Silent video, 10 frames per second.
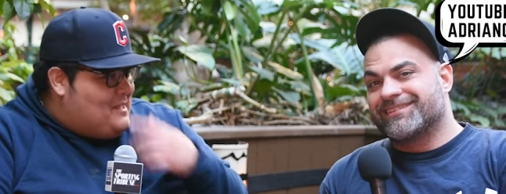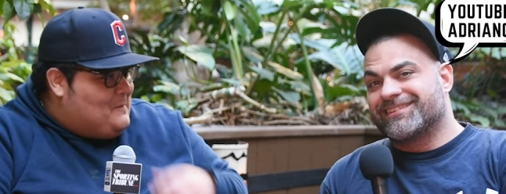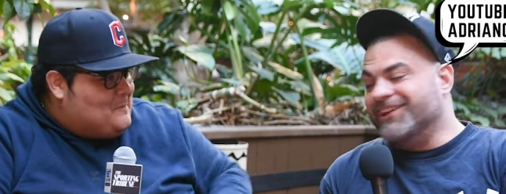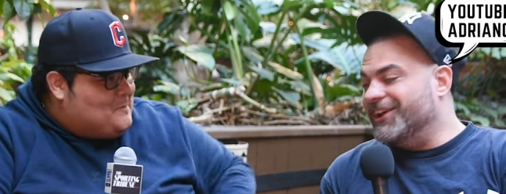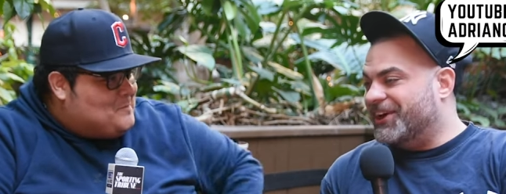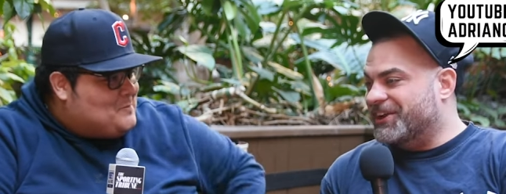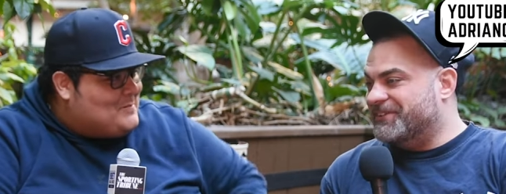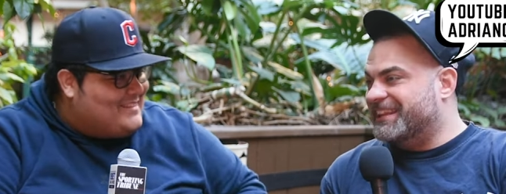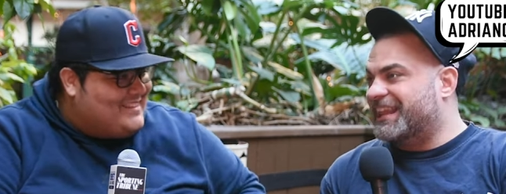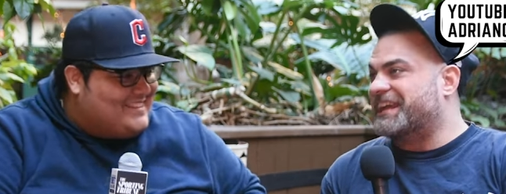Speaker 1: You know what I
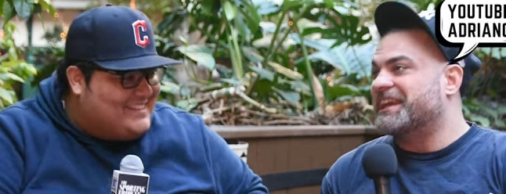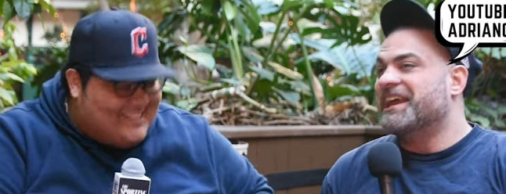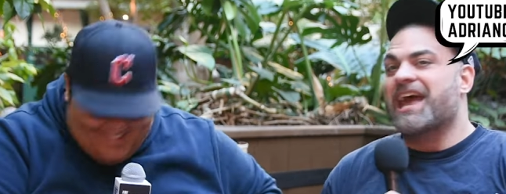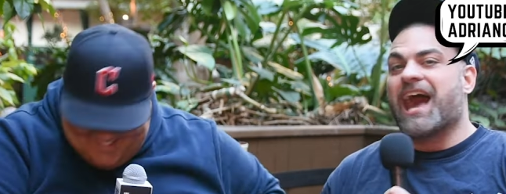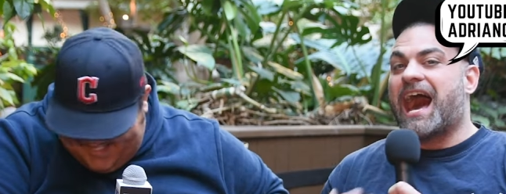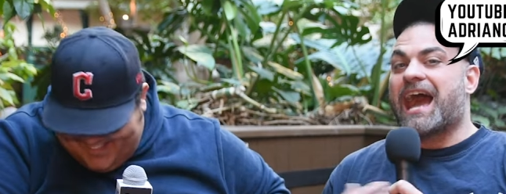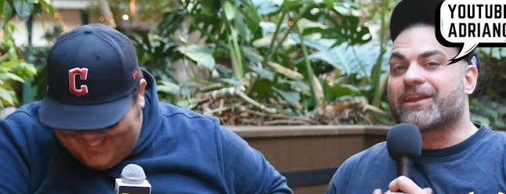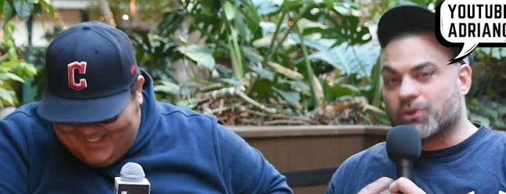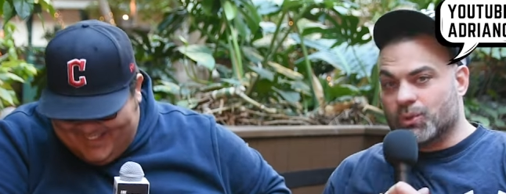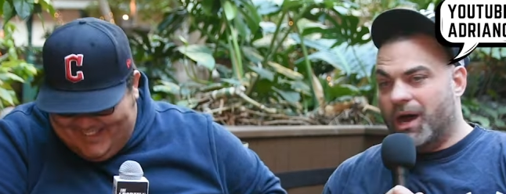mean? Like I
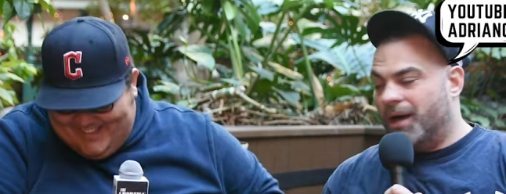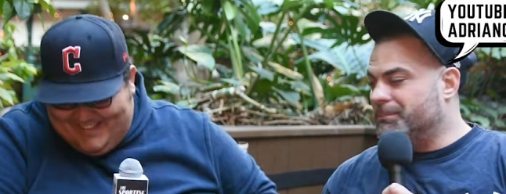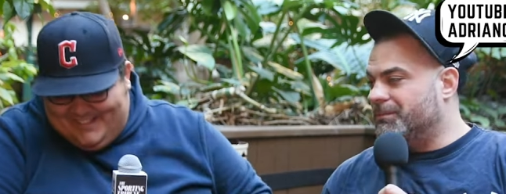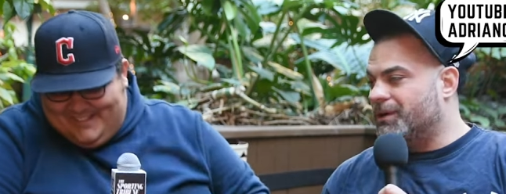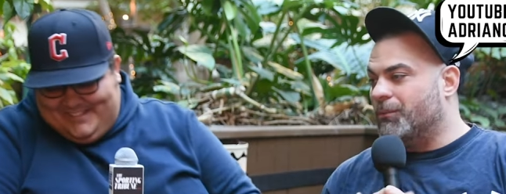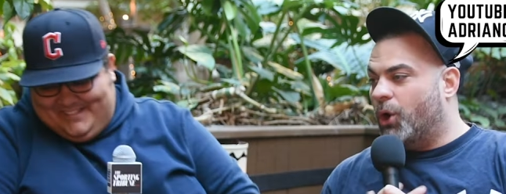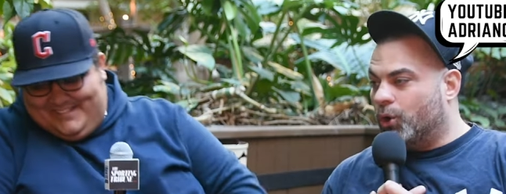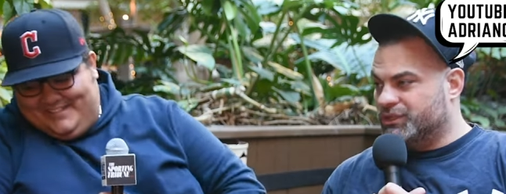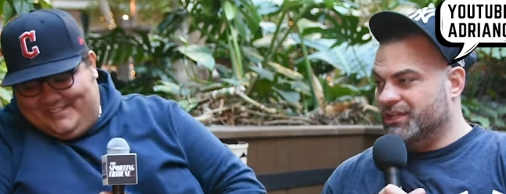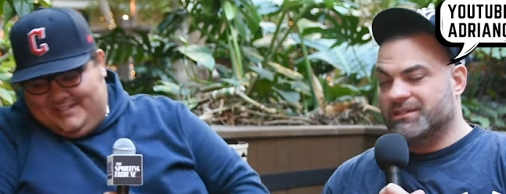grew up, I'm
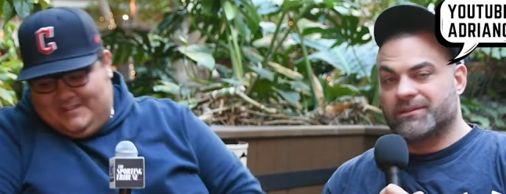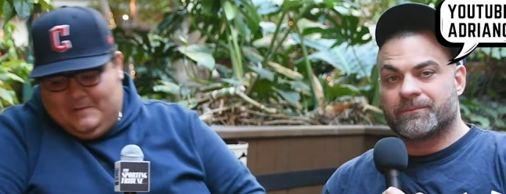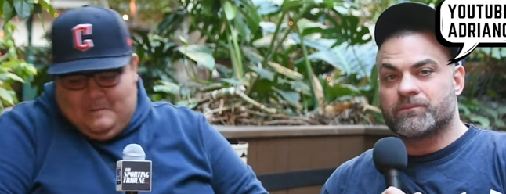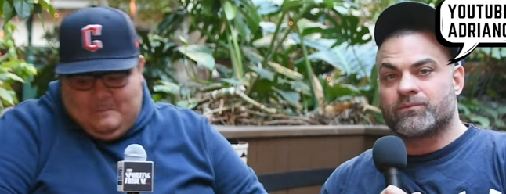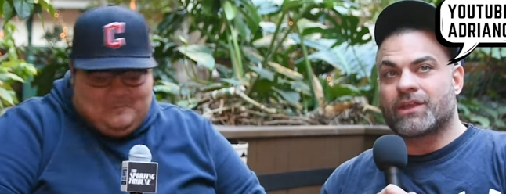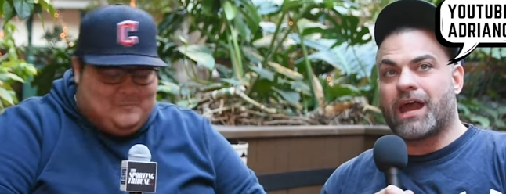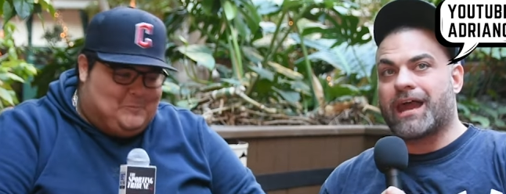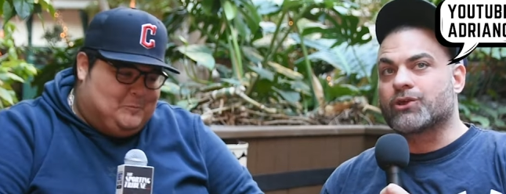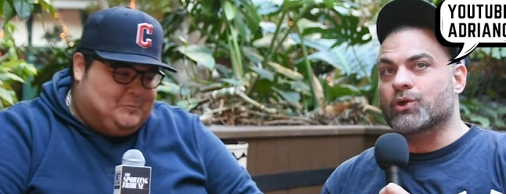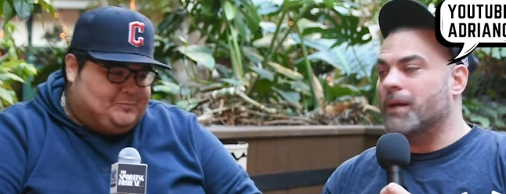older. I
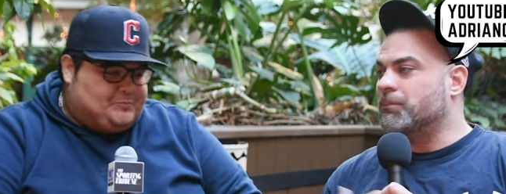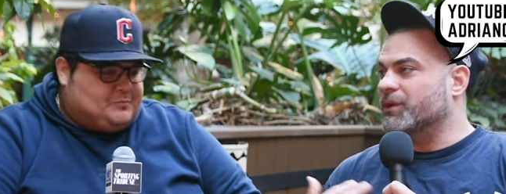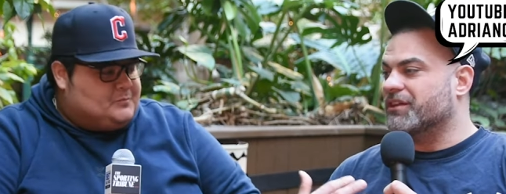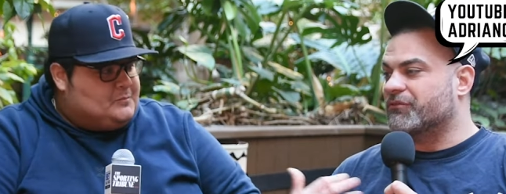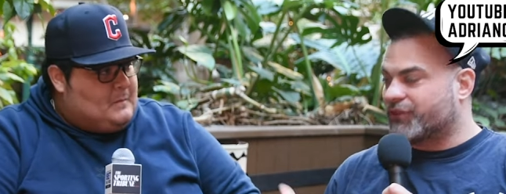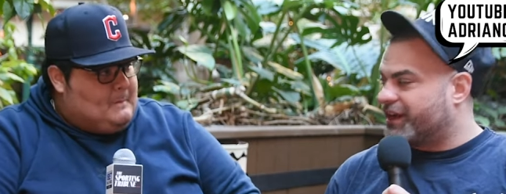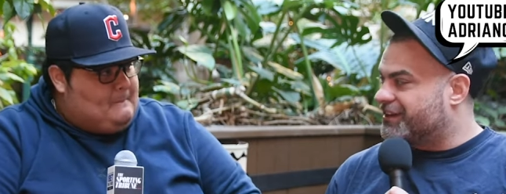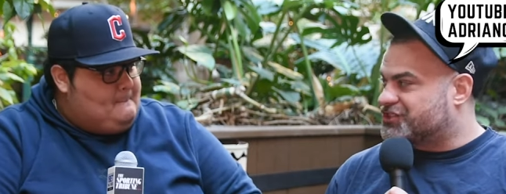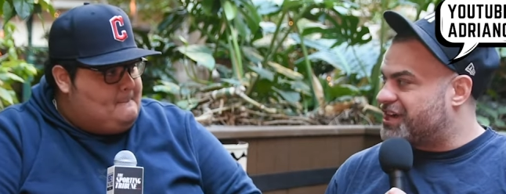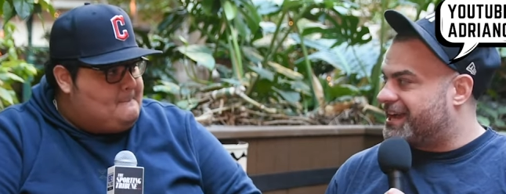grew up when the
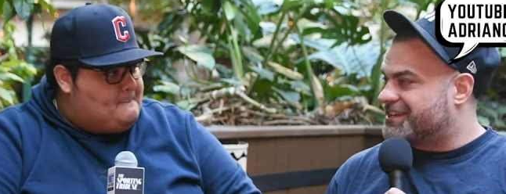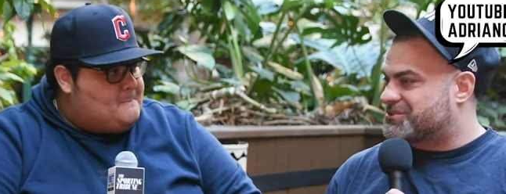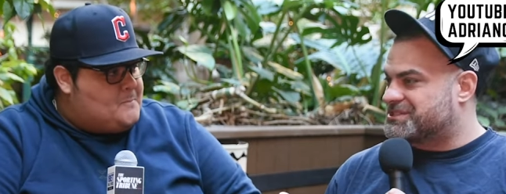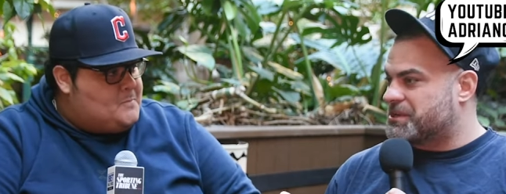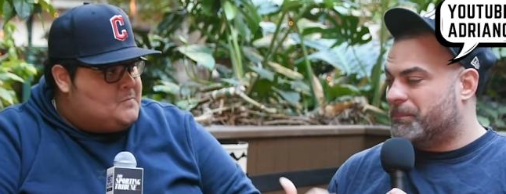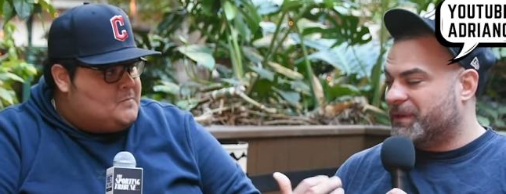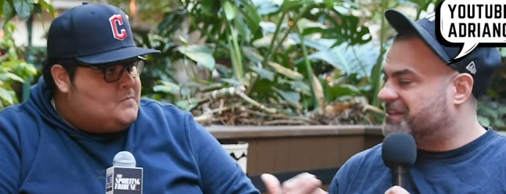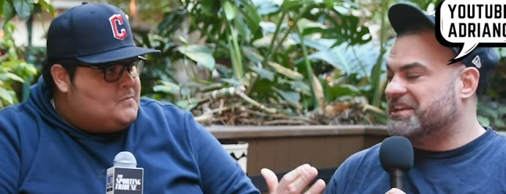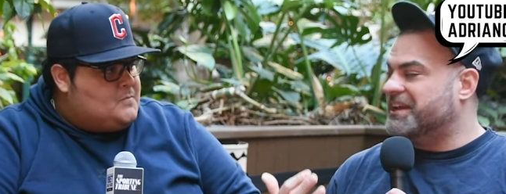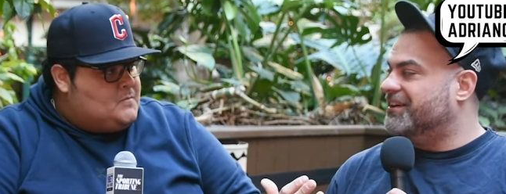franchise was a big
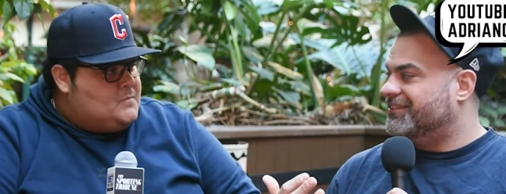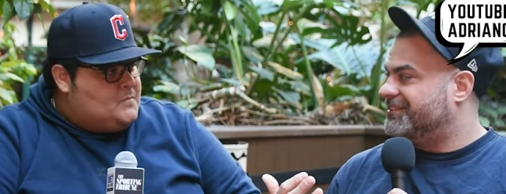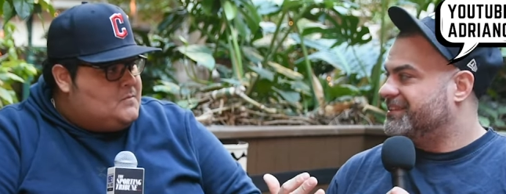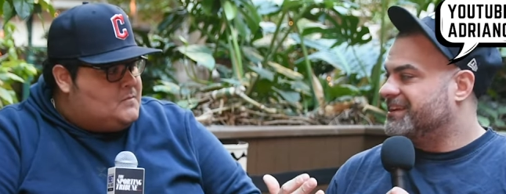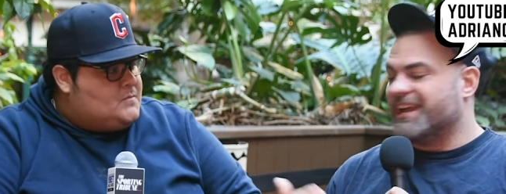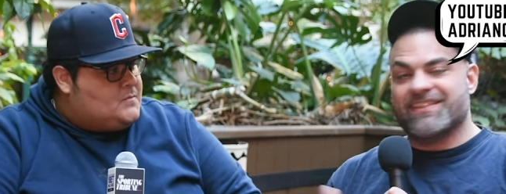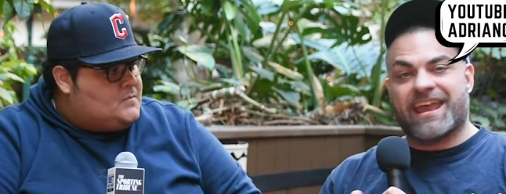deal. And they